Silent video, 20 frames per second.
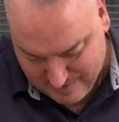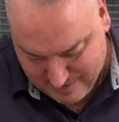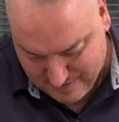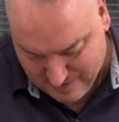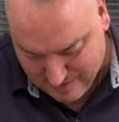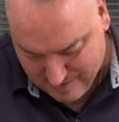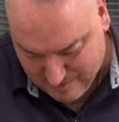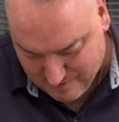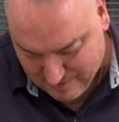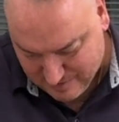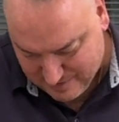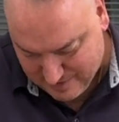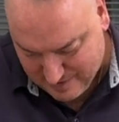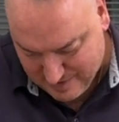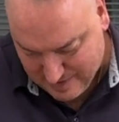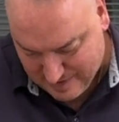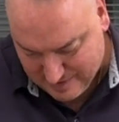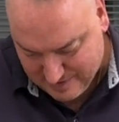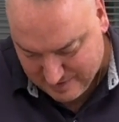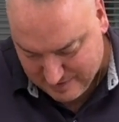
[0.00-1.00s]
Get it all to
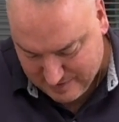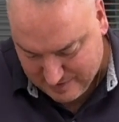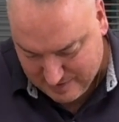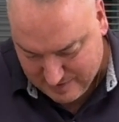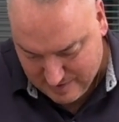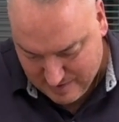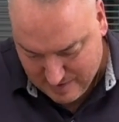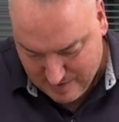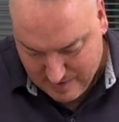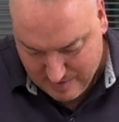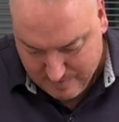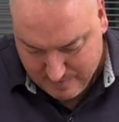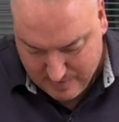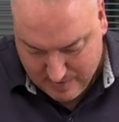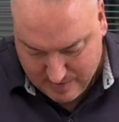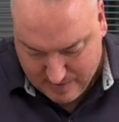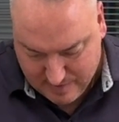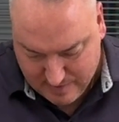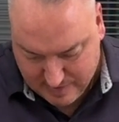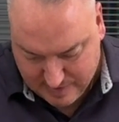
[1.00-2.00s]
the edges.
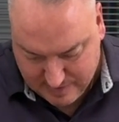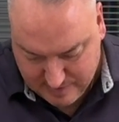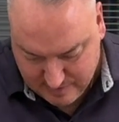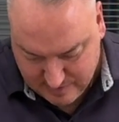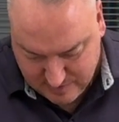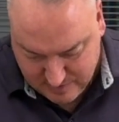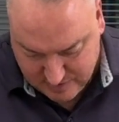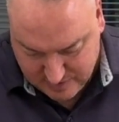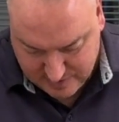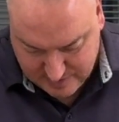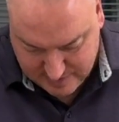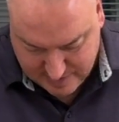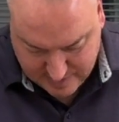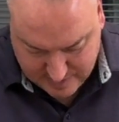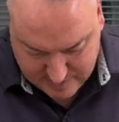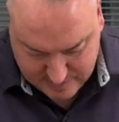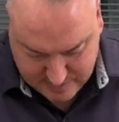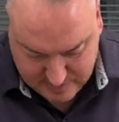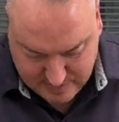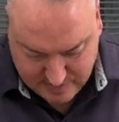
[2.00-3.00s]
And then she
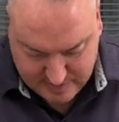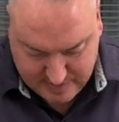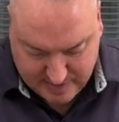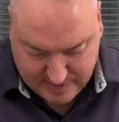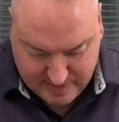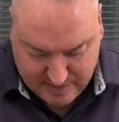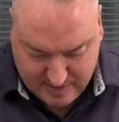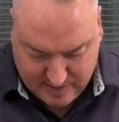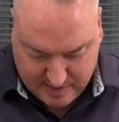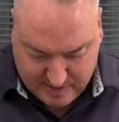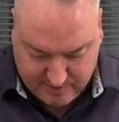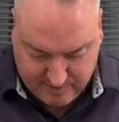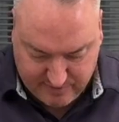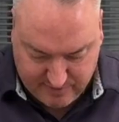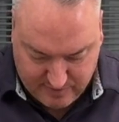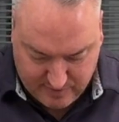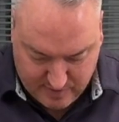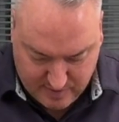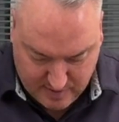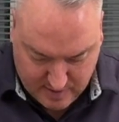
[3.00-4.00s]
says to take a knife
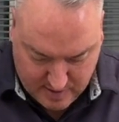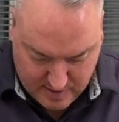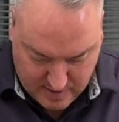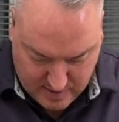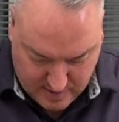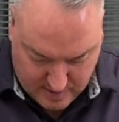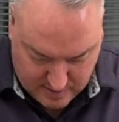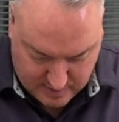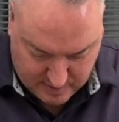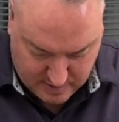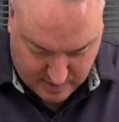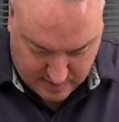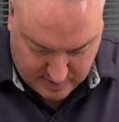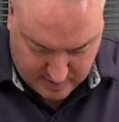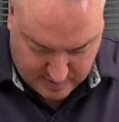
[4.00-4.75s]
and cut